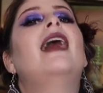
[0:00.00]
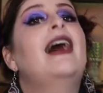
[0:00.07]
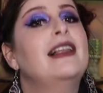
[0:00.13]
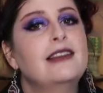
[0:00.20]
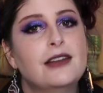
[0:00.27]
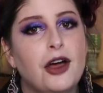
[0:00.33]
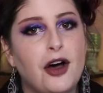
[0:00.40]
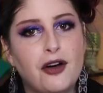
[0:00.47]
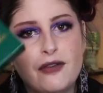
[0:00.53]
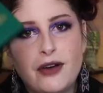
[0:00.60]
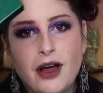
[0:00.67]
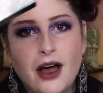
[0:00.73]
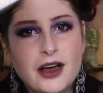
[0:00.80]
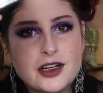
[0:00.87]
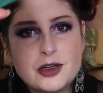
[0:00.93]
I love one
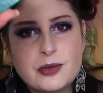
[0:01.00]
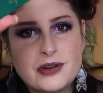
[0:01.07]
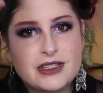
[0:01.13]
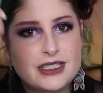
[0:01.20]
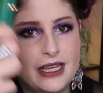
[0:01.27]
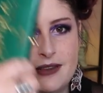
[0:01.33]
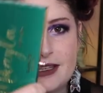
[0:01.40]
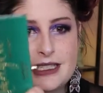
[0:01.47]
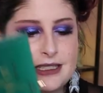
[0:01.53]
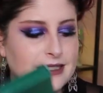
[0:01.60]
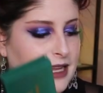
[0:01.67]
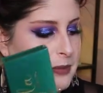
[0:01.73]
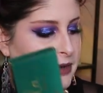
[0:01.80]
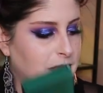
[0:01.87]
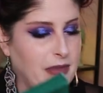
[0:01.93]
hundred percent. This has
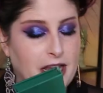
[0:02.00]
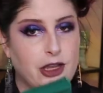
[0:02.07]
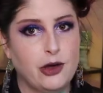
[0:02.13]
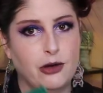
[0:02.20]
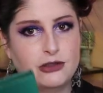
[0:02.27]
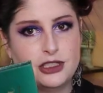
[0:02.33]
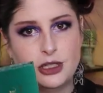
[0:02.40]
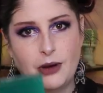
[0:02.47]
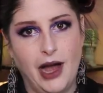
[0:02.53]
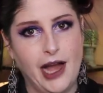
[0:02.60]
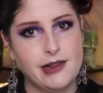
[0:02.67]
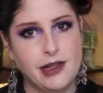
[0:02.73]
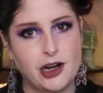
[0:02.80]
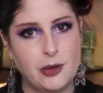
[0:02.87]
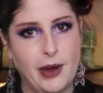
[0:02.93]
like been my go-to
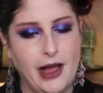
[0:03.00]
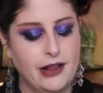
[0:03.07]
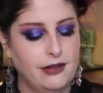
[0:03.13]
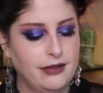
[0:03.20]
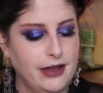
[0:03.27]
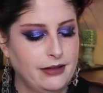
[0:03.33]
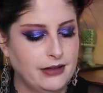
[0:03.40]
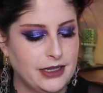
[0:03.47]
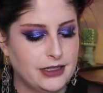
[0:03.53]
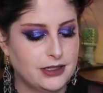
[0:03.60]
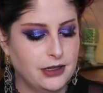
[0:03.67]
highlighter palette lately,